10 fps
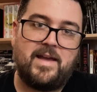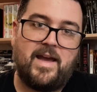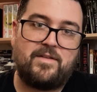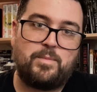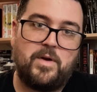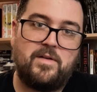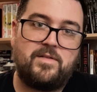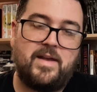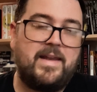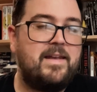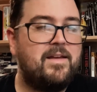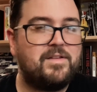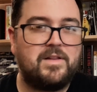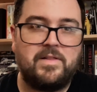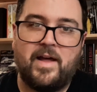experts. And he does a
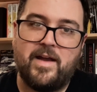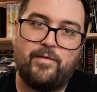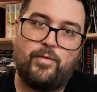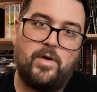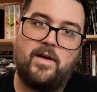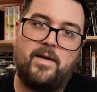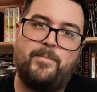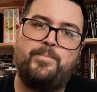lot of work